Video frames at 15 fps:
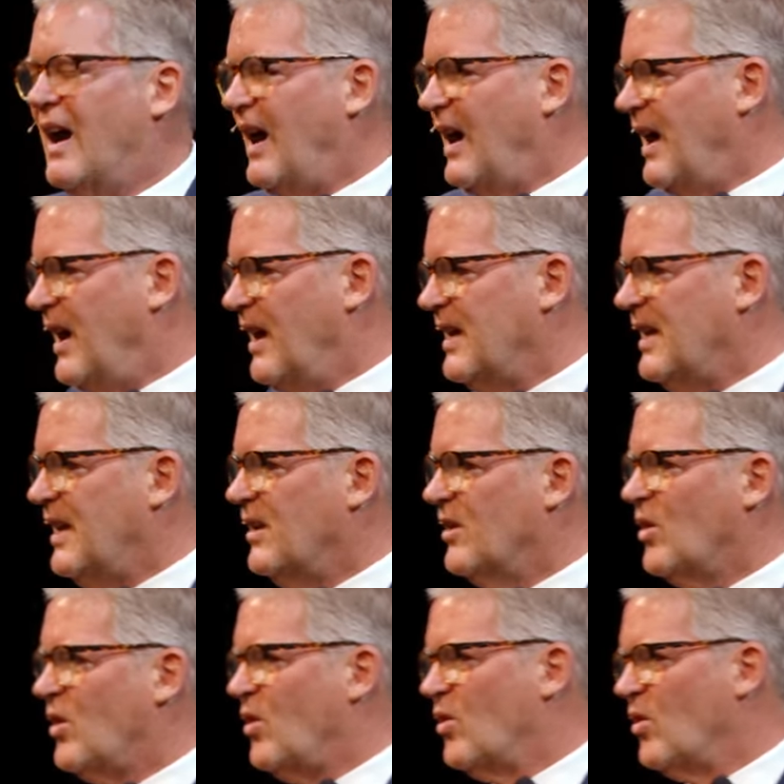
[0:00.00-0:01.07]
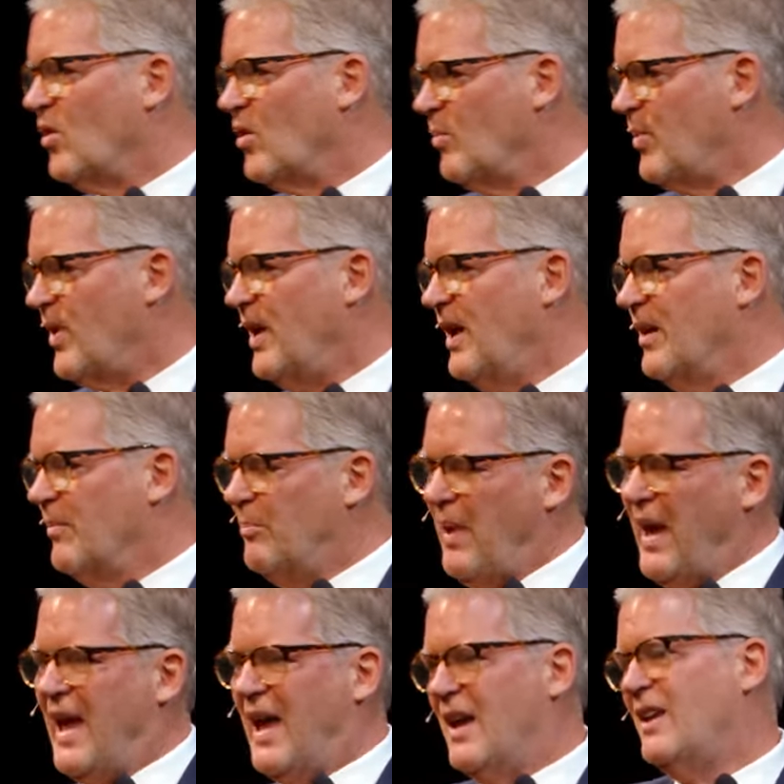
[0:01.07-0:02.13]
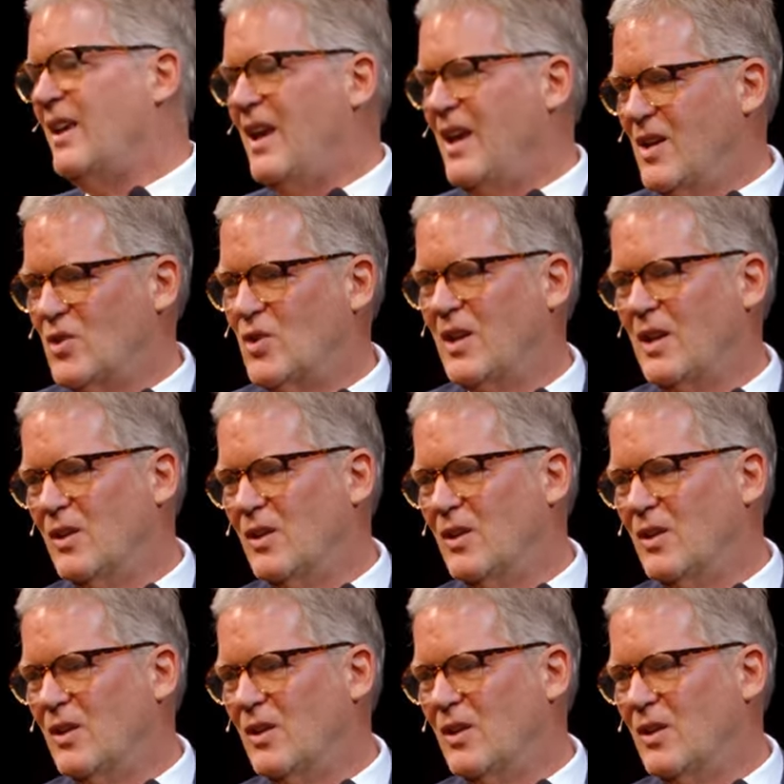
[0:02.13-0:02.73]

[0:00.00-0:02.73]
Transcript: uh, hit a curb and pancaked